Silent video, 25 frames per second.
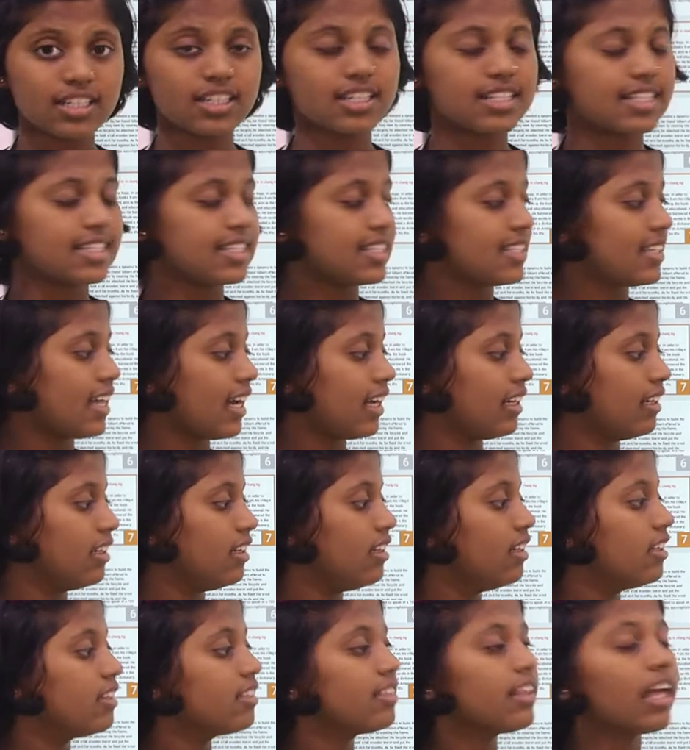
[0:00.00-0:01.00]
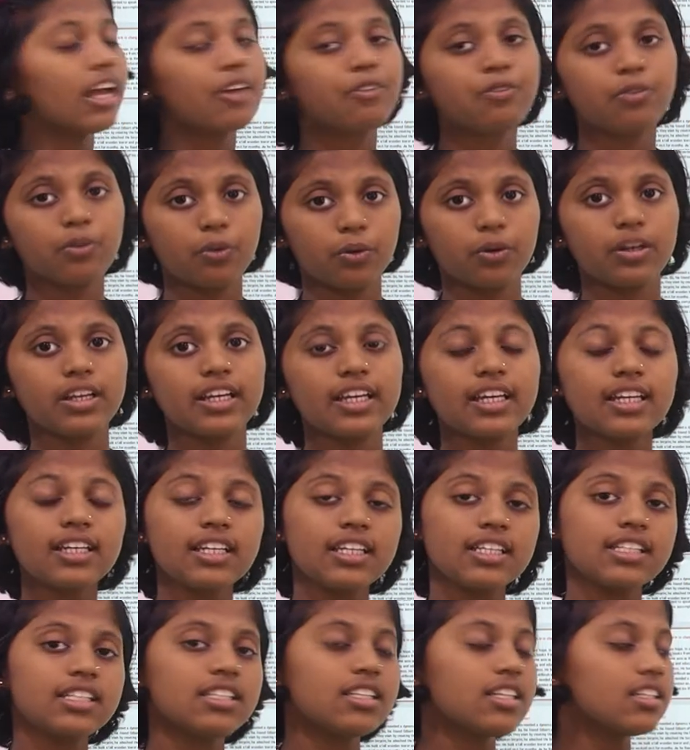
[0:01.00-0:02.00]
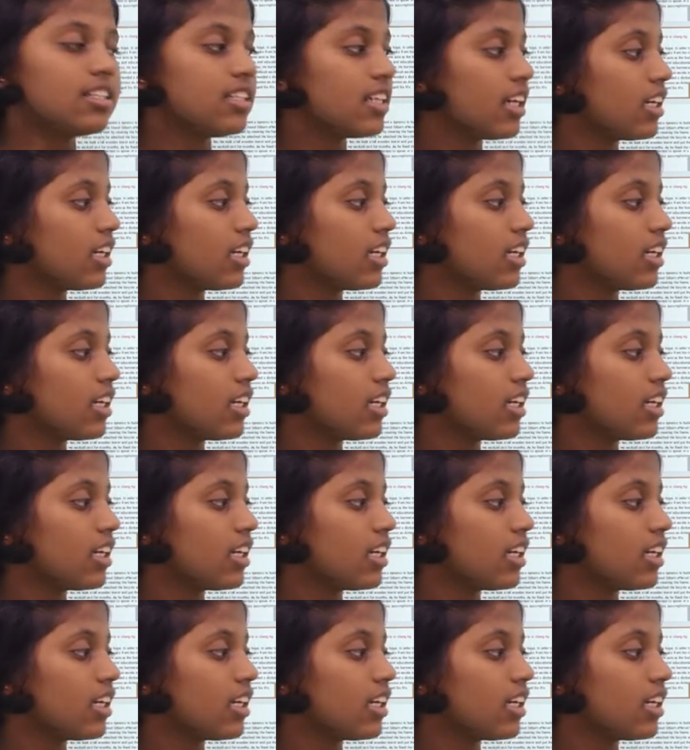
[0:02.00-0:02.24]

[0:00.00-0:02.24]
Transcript: understand. Therefore, he needed a